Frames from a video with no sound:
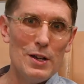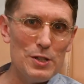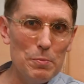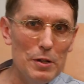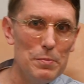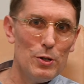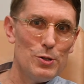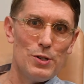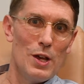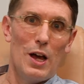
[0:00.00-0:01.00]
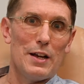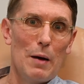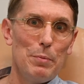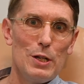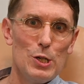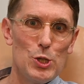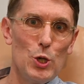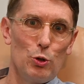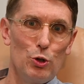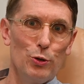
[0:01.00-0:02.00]
simply because a company is
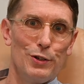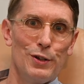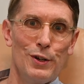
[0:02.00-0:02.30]
so good.